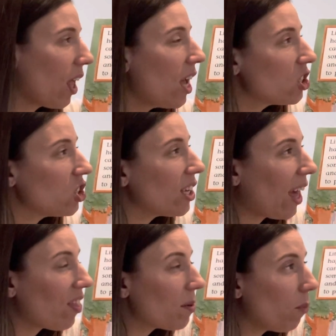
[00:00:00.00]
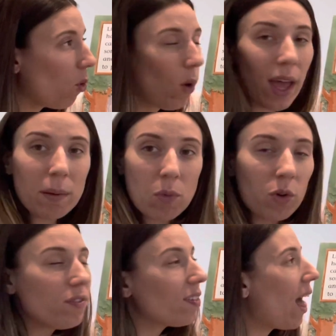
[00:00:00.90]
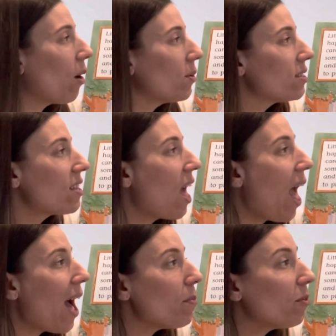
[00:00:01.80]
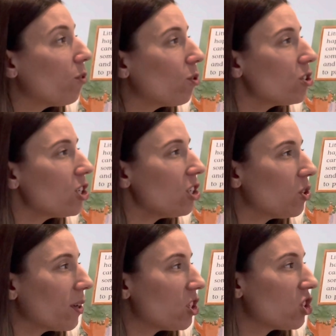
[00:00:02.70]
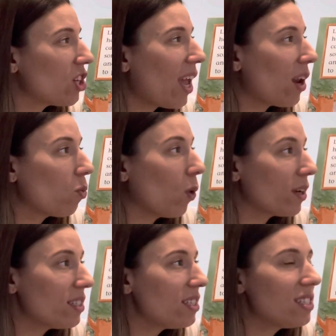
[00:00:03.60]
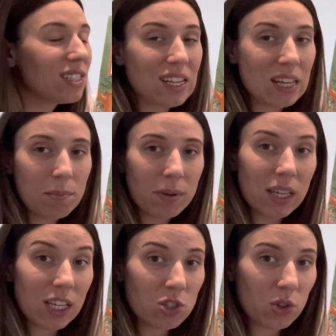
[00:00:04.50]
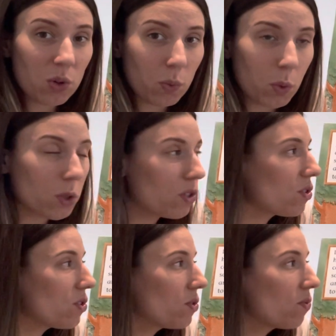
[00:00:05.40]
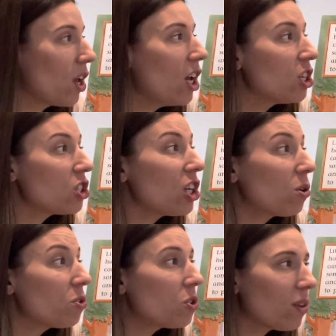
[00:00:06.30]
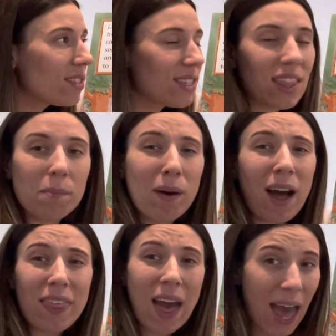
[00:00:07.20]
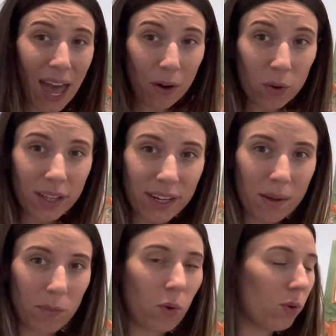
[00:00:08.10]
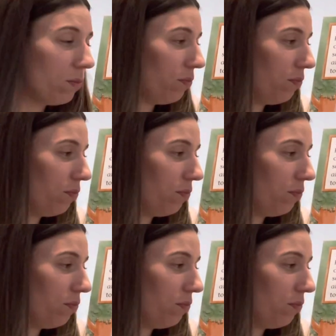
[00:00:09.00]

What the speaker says: She gathered more and more flowers, and before she knew it, she had wandered deep into the woods. She could not see the path at all anymore.